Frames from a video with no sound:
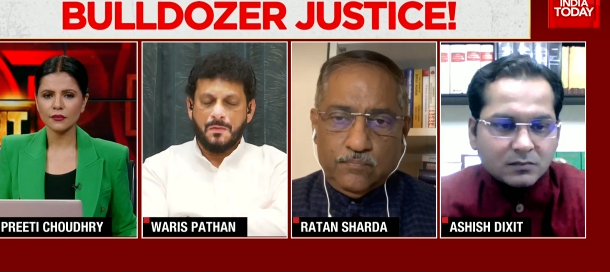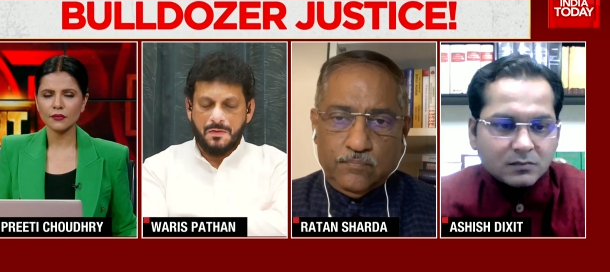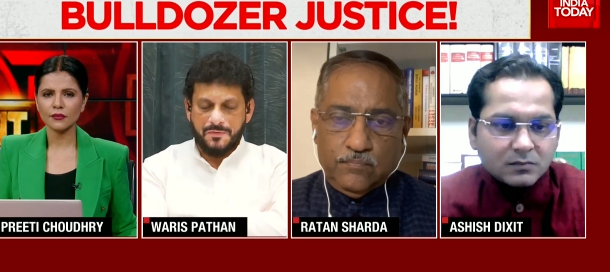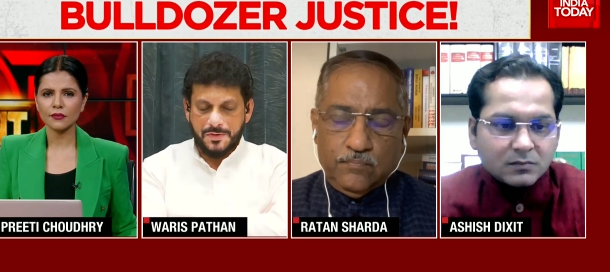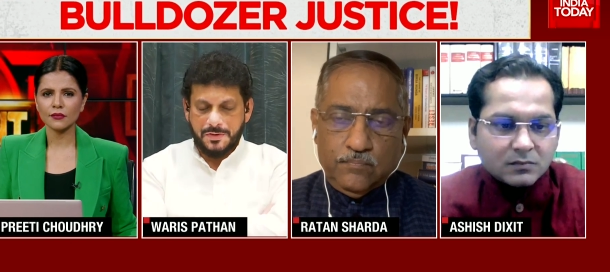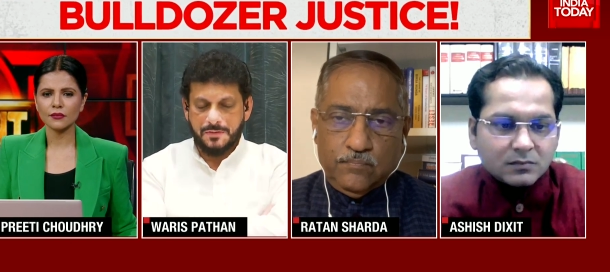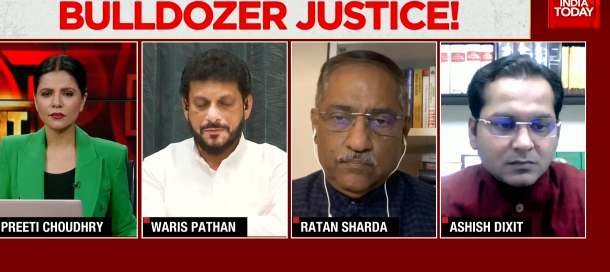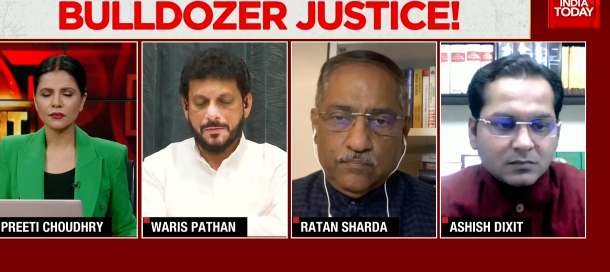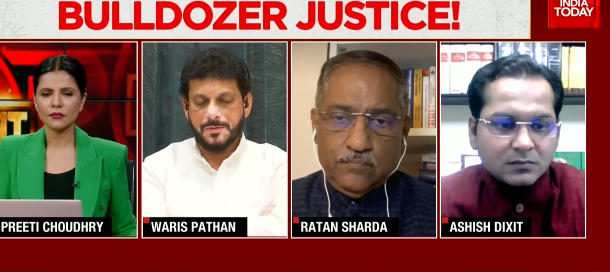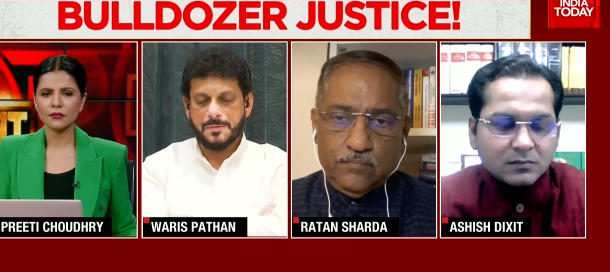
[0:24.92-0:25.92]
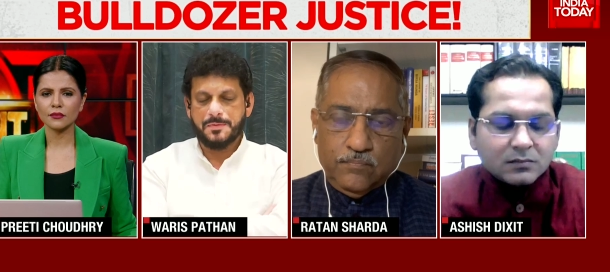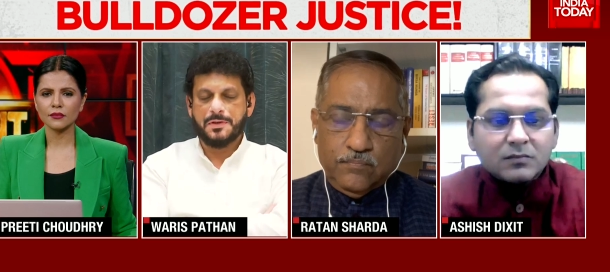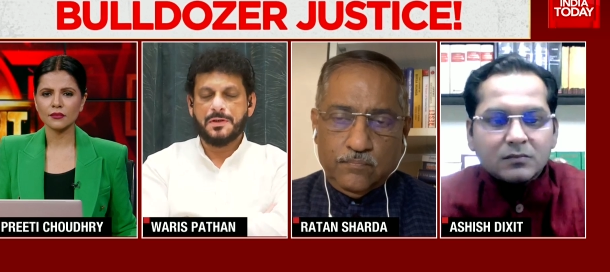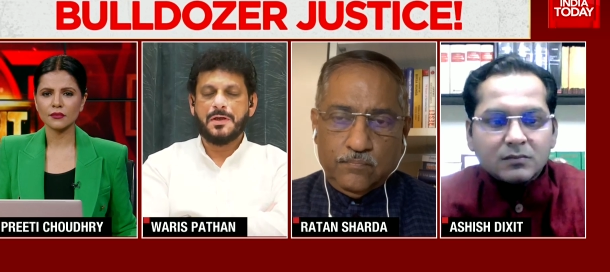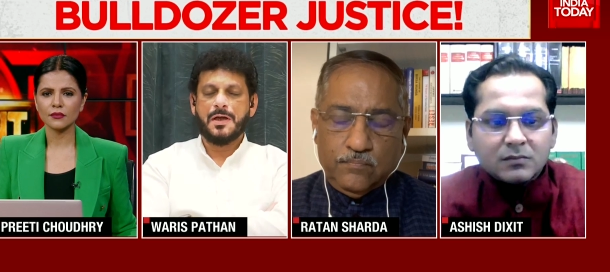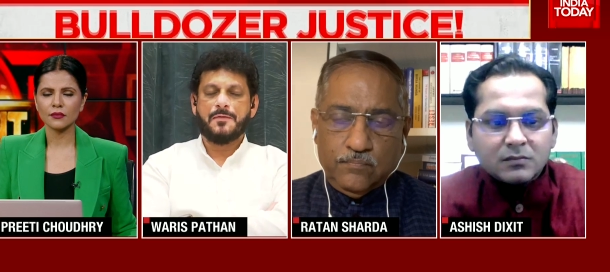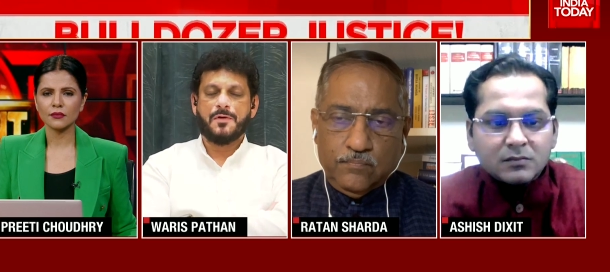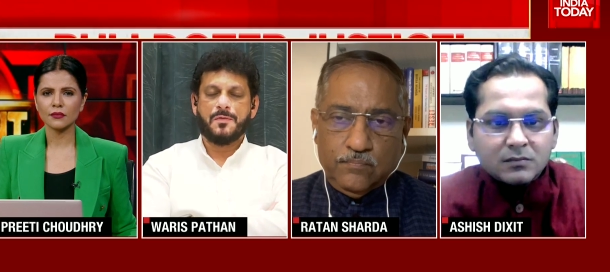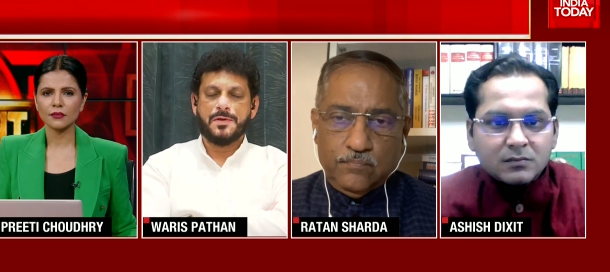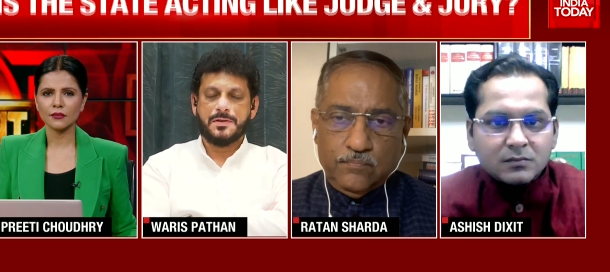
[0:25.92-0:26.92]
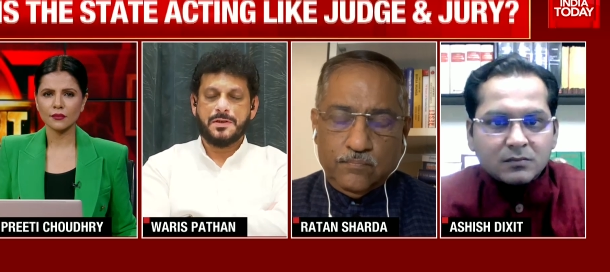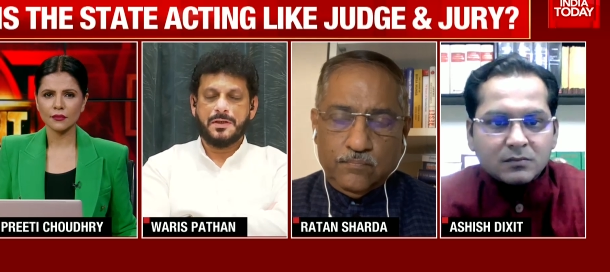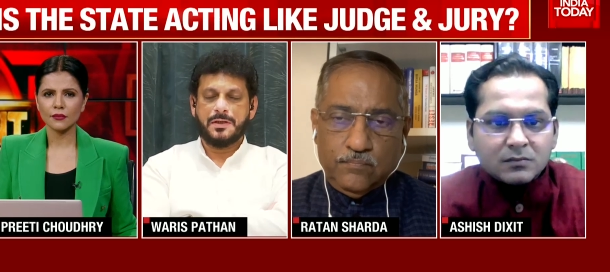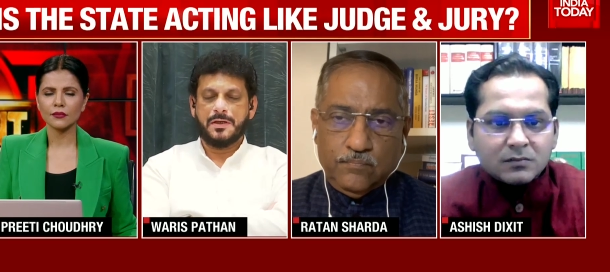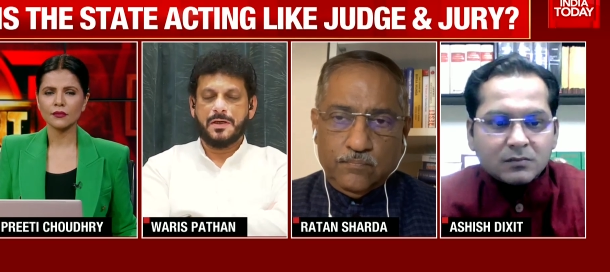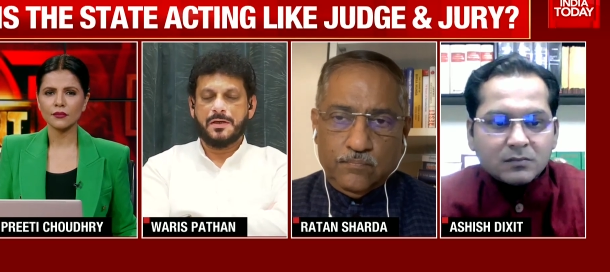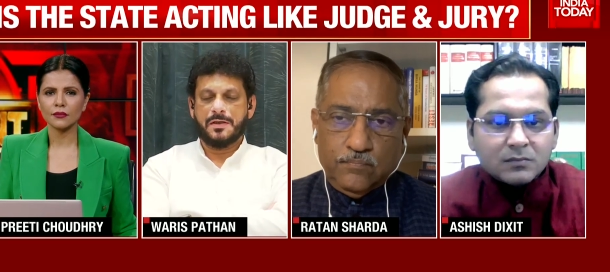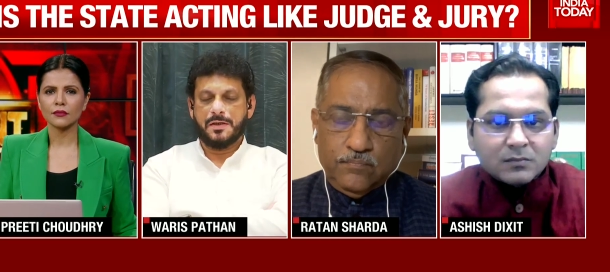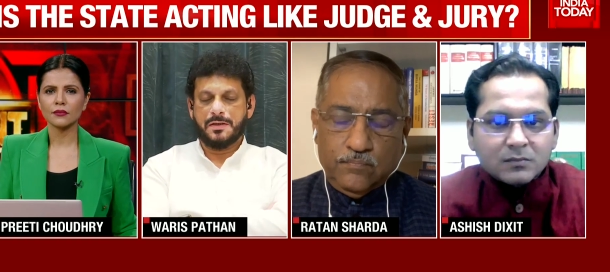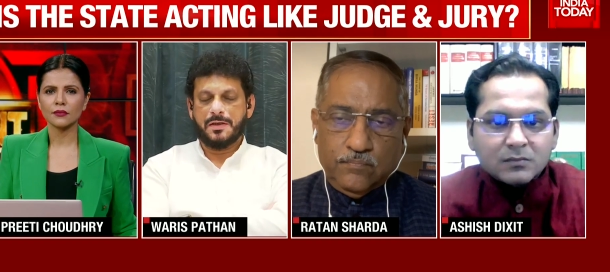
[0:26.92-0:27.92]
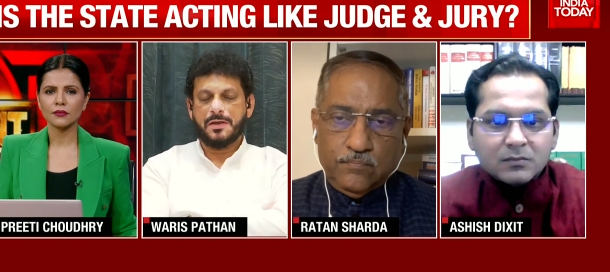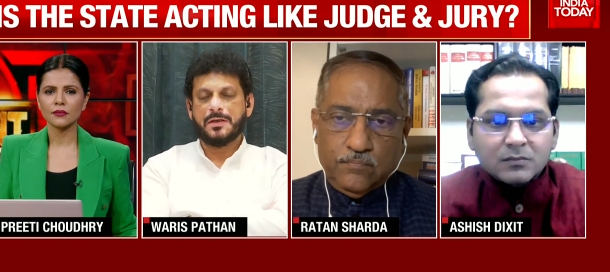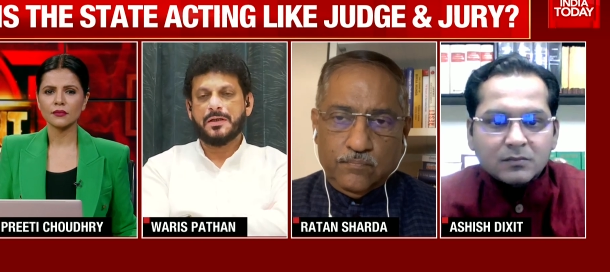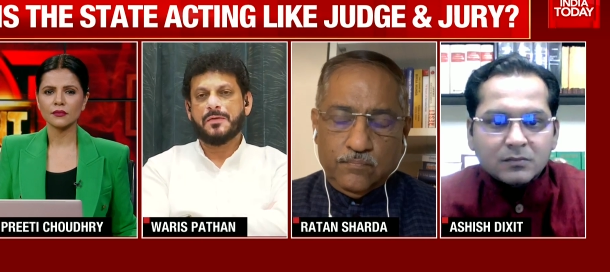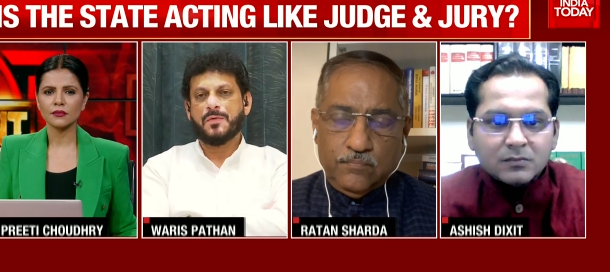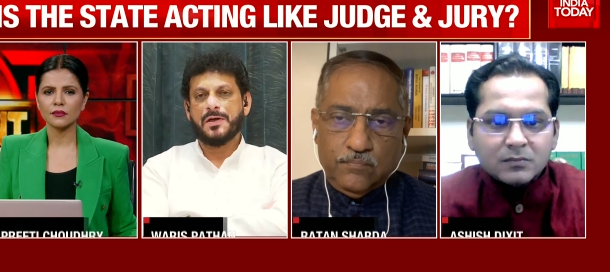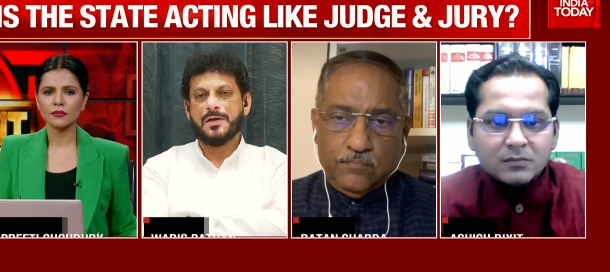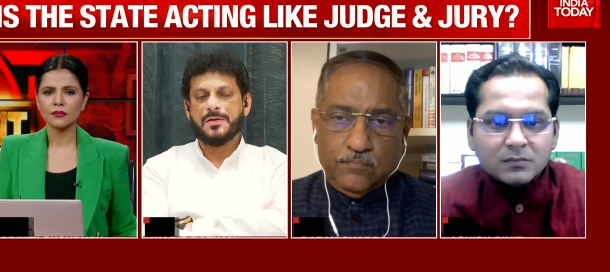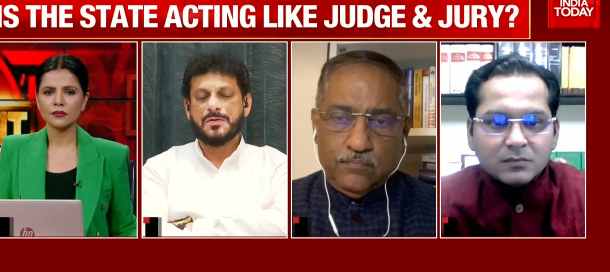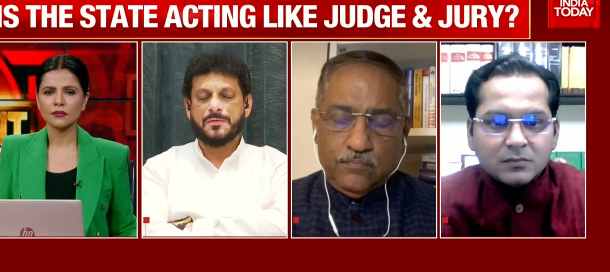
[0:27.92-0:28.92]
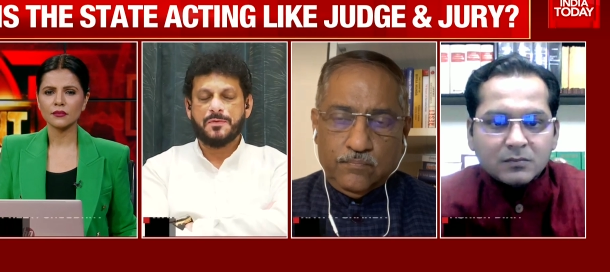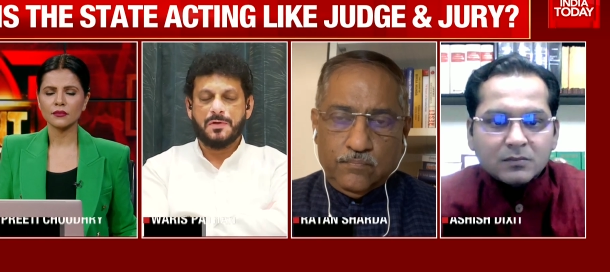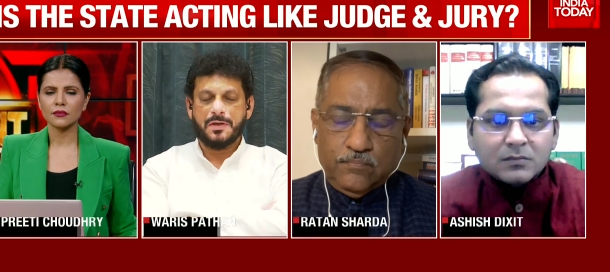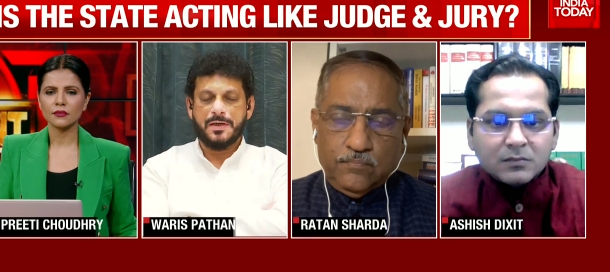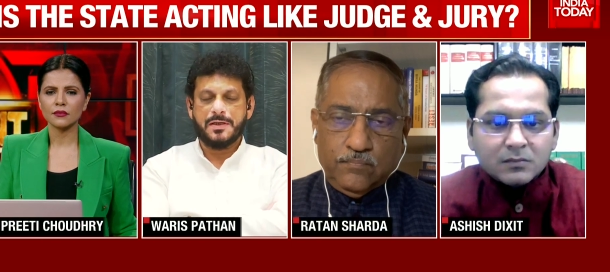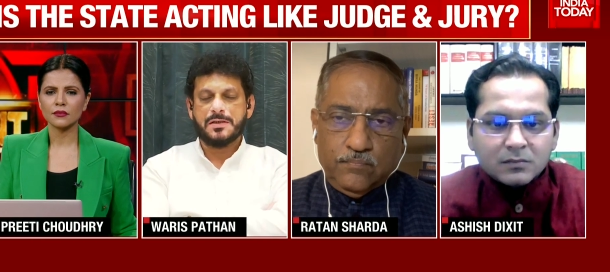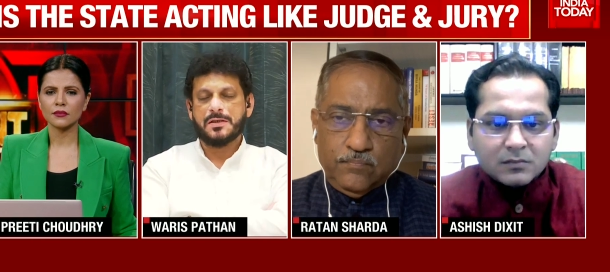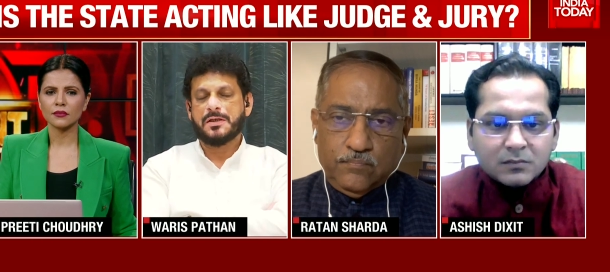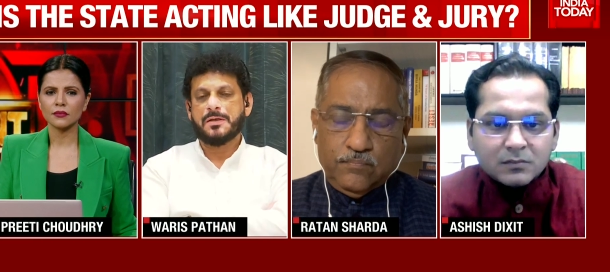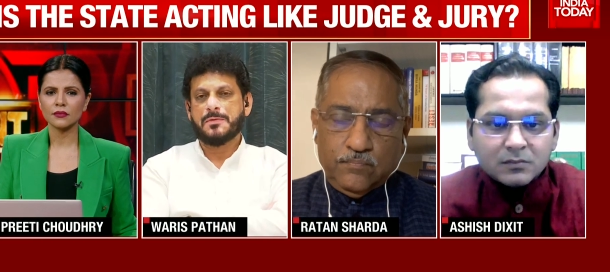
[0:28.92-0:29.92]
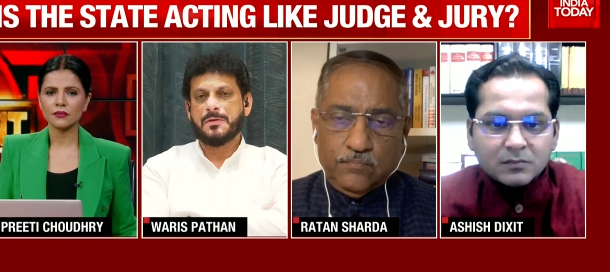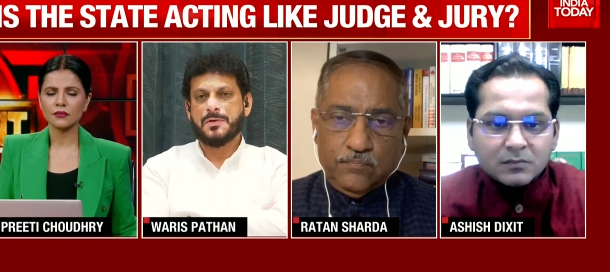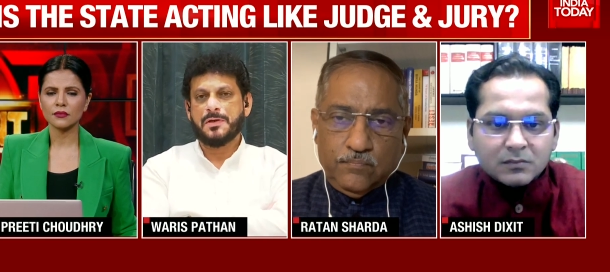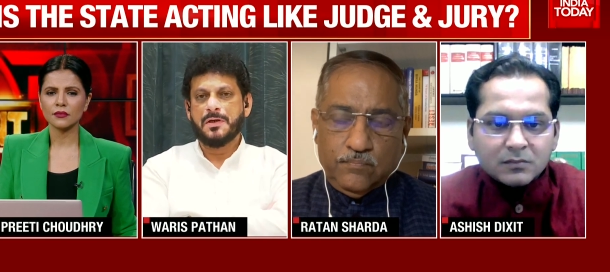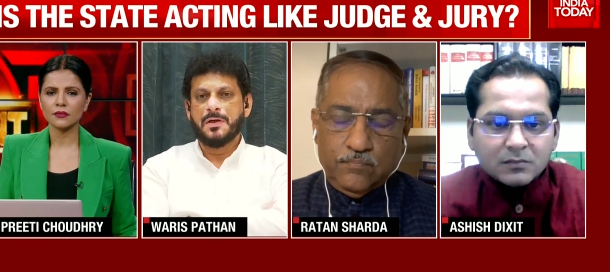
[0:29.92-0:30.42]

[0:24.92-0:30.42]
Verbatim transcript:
Speaker 1: Well, first and foremost, Preeti, I have always said and I reiterate that violence of all kind is condemnable